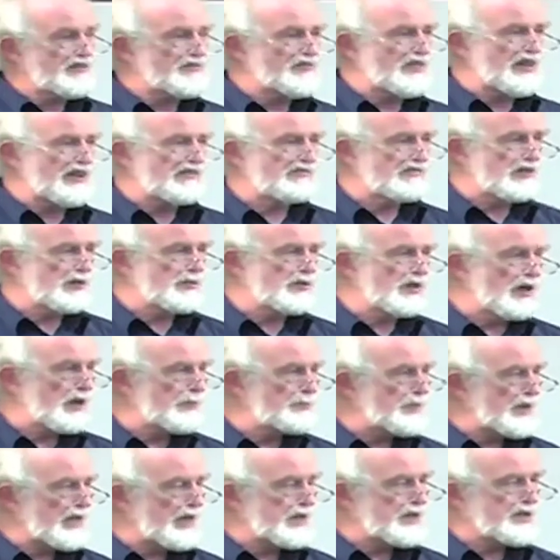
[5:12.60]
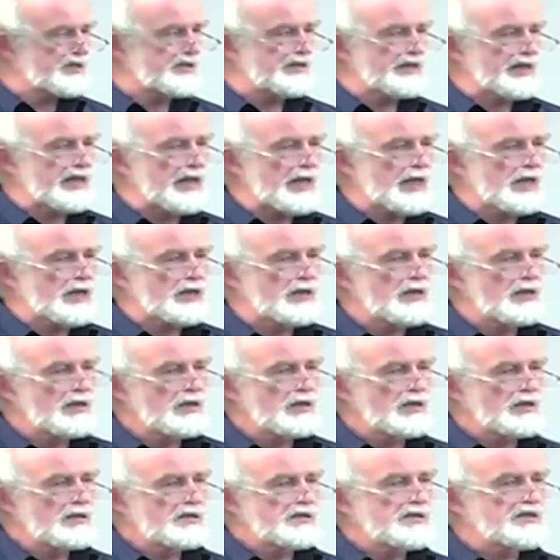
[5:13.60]
they're a bit sick,
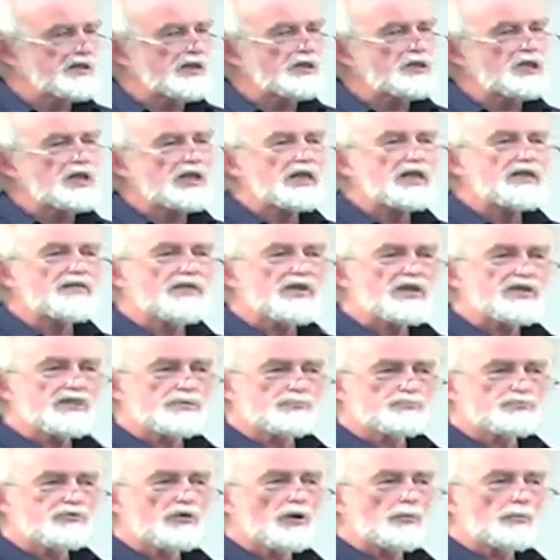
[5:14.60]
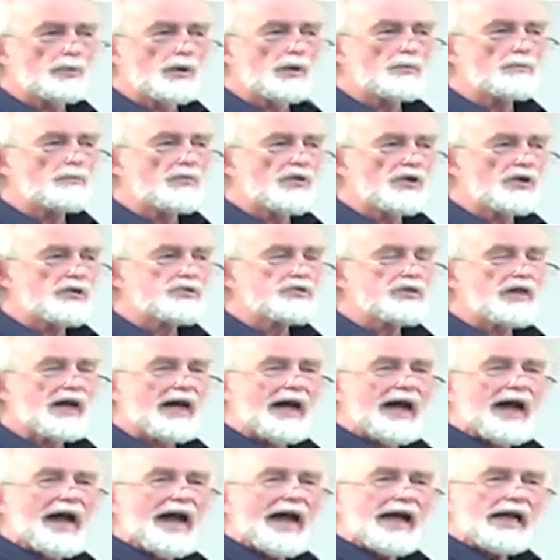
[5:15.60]
suddenly there's a problem that
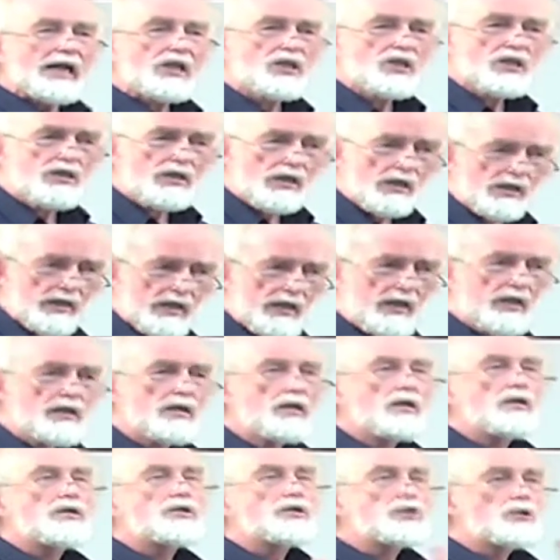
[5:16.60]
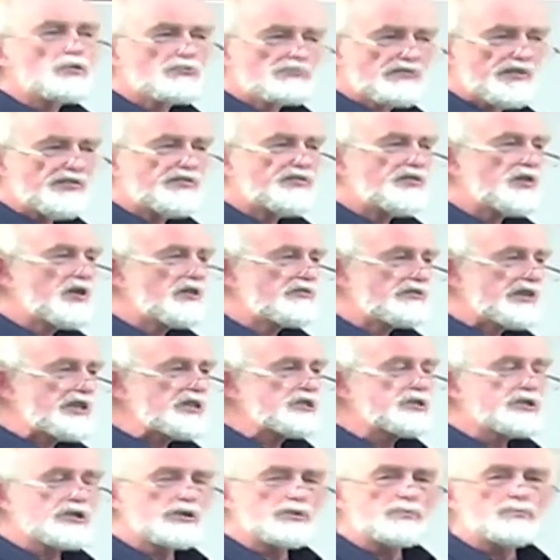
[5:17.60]
actually you're referring
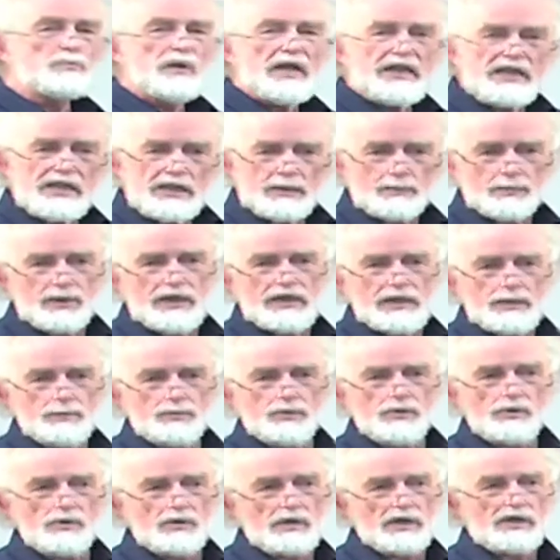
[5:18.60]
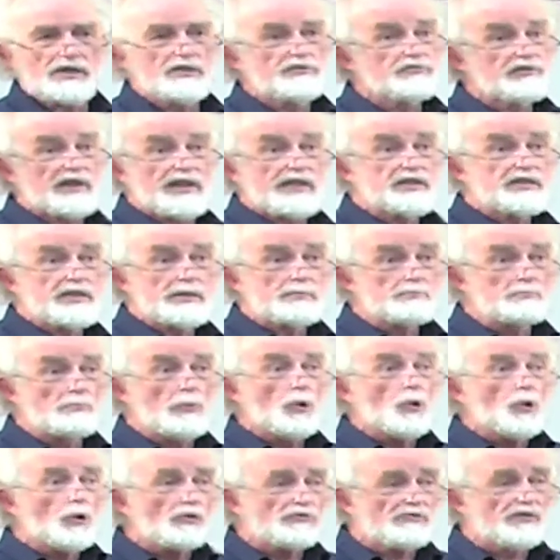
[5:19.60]
too many people and creating
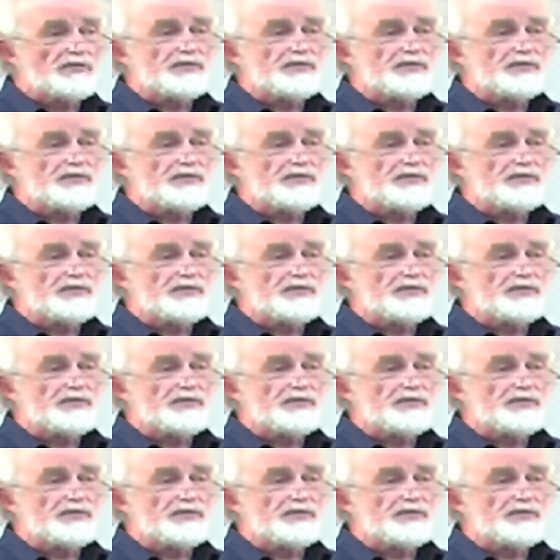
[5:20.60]
more of